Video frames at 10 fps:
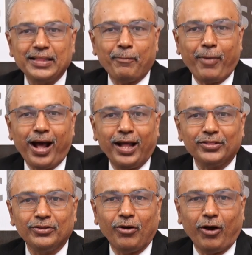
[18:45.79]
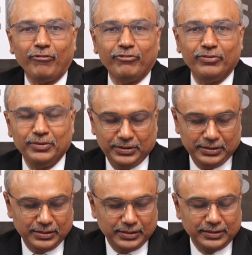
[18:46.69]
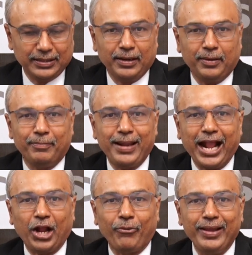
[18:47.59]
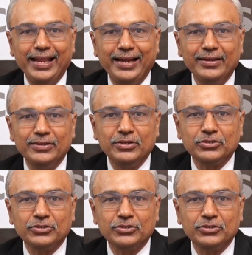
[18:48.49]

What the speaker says: the path of the black queen.